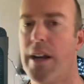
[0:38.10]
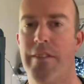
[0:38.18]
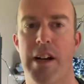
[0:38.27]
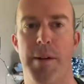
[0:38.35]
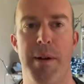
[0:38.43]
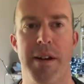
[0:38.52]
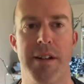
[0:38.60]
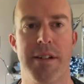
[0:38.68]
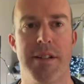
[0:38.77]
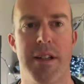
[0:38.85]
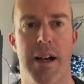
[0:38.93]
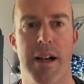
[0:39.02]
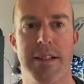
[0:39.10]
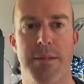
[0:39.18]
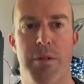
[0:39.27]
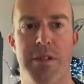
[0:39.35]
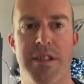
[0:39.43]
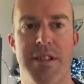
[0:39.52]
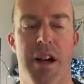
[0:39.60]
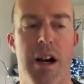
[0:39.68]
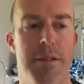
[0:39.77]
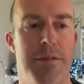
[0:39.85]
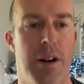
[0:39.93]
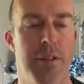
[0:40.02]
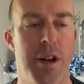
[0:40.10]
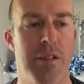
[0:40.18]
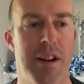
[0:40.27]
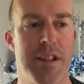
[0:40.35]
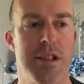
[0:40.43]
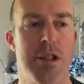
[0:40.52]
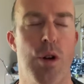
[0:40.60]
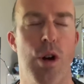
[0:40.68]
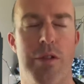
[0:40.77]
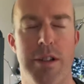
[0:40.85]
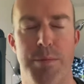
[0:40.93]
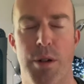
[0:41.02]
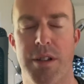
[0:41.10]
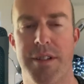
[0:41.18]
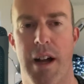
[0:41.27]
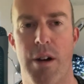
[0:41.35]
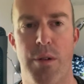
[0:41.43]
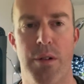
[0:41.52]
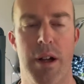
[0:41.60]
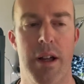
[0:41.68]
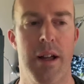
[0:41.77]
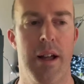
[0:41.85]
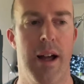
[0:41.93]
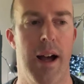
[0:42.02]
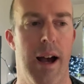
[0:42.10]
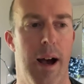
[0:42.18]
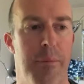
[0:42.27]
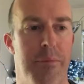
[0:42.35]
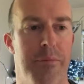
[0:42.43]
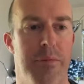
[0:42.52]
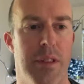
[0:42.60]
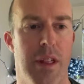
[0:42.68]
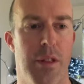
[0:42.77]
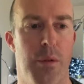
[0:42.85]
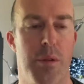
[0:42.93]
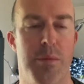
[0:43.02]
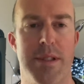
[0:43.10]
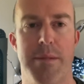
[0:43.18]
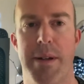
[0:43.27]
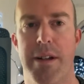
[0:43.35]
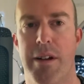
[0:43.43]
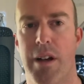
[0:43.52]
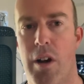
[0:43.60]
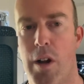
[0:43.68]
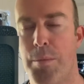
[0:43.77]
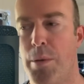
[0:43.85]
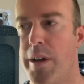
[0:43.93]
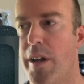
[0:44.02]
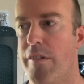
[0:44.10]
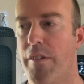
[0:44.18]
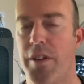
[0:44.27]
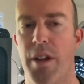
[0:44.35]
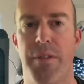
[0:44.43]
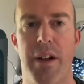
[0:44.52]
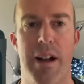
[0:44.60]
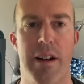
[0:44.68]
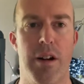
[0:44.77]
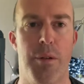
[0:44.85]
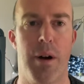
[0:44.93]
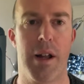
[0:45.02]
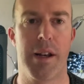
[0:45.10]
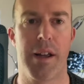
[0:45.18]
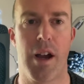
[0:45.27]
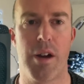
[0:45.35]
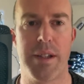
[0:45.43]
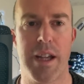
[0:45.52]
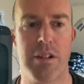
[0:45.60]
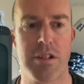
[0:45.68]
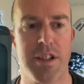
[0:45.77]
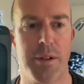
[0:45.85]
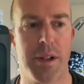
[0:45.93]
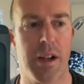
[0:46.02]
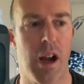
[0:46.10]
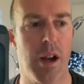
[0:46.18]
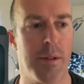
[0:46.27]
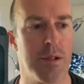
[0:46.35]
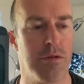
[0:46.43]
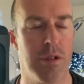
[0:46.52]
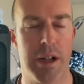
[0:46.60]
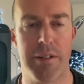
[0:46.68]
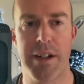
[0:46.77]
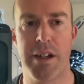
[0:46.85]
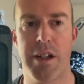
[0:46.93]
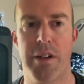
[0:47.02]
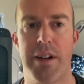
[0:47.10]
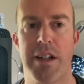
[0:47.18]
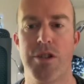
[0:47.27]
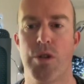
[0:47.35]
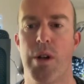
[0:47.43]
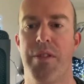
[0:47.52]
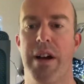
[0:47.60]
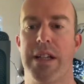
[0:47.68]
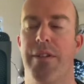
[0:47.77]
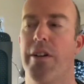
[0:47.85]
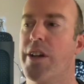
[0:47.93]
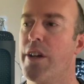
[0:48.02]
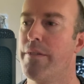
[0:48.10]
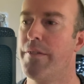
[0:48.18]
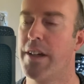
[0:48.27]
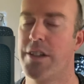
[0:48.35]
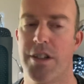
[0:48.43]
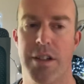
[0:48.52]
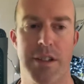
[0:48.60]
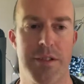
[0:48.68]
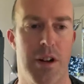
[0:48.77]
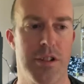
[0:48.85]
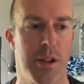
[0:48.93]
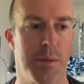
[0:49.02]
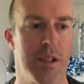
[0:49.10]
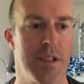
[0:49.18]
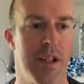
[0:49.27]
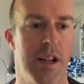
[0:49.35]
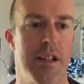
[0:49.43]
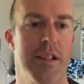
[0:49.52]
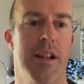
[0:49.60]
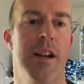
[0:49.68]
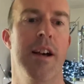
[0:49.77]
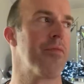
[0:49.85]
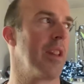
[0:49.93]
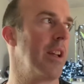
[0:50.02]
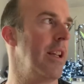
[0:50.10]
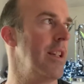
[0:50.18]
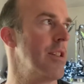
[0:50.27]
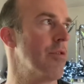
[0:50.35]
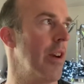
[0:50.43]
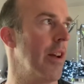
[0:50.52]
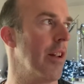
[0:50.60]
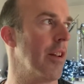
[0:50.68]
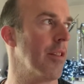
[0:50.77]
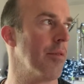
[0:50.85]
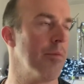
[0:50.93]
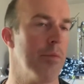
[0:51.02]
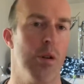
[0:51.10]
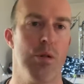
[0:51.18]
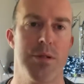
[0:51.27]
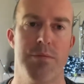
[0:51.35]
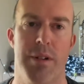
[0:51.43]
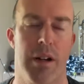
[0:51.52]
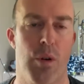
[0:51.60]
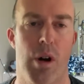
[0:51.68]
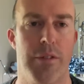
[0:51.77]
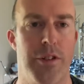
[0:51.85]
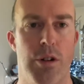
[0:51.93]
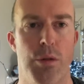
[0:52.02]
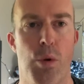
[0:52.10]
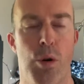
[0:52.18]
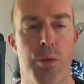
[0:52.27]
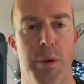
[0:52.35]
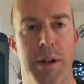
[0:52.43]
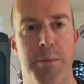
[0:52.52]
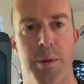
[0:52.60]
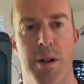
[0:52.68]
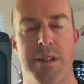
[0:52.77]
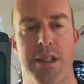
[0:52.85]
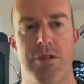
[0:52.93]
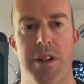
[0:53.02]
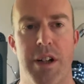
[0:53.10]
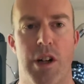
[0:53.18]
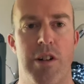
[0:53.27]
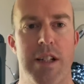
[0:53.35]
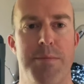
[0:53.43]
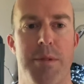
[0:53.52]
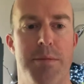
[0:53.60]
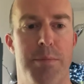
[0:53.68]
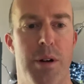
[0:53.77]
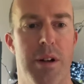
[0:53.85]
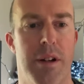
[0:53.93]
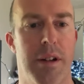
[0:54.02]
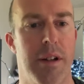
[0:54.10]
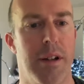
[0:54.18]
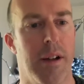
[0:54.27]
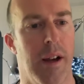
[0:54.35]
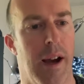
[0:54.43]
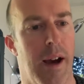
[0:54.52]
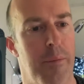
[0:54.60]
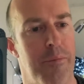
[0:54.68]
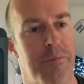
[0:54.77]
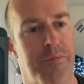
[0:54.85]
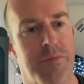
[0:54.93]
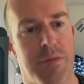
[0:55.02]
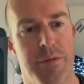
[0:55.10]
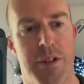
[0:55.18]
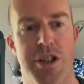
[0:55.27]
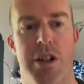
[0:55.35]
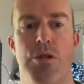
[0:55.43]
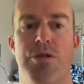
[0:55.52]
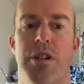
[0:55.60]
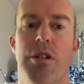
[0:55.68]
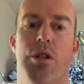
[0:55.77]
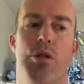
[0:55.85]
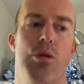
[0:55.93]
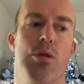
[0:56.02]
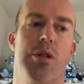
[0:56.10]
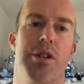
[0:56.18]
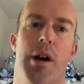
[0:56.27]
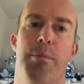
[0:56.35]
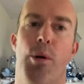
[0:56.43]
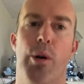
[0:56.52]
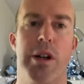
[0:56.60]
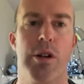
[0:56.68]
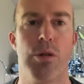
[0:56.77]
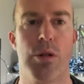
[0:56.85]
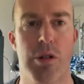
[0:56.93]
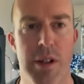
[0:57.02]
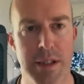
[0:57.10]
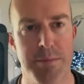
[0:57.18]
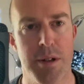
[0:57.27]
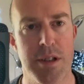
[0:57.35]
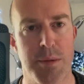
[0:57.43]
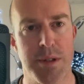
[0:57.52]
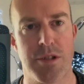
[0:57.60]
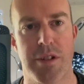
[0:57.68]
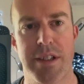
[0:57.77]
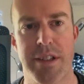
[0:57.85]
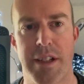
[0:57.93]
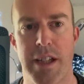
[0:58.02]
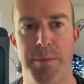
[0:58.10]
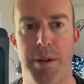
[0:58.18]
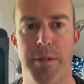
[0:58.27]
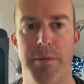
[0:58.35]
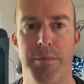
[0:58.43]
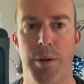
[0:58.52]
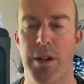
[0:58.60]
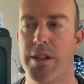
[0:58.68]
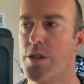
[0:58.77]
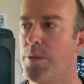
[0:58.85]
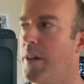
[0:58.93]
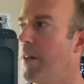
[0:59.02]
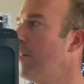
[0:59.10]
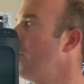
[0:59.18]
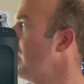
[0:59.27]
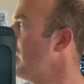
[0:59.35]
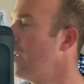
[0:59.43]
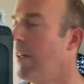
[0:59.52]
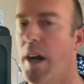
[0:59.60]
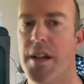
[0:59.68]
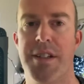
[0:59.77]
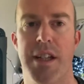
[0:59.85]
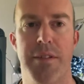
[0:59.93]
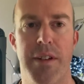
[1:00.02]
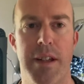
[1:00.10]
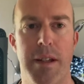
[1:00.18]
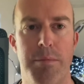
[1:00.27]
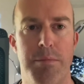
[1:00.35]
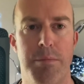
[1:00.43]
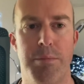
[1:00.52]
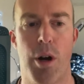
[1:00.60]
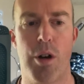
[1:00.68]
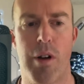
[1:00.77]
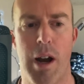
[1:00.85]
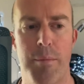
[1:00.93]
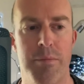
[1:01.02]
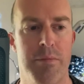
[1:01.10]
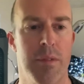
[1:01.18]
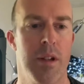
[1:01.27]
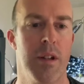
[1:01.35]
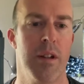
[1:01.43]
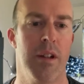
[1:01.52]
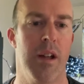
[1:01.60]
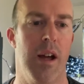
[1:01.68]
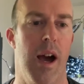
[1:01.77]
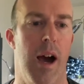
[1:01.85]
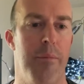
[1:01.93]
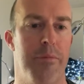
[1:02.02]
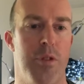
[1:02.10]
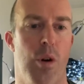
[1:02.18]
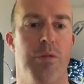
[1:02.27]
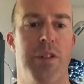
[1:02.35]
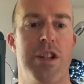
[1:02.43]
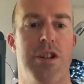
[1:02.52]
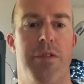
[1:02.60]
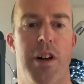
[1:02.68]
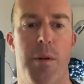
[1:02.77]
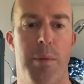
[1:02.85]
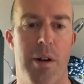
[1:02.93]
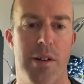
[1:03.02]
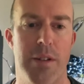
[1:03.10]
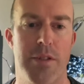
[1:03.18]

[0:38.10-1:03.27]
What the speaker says: recommend some of his stuff. I've only read 2 of his books now. The other one was The Midnight Library. I reviewed that a little while ago, a year or so ago. That was really, really good. I really enjoyed that. He's very good at fiction as far as I'm concerned. He's written quite a few award-winning books. He's written a Christmas book for children called A Boy Called Christmas, which has recently been put into a TV programme or feature film apparently for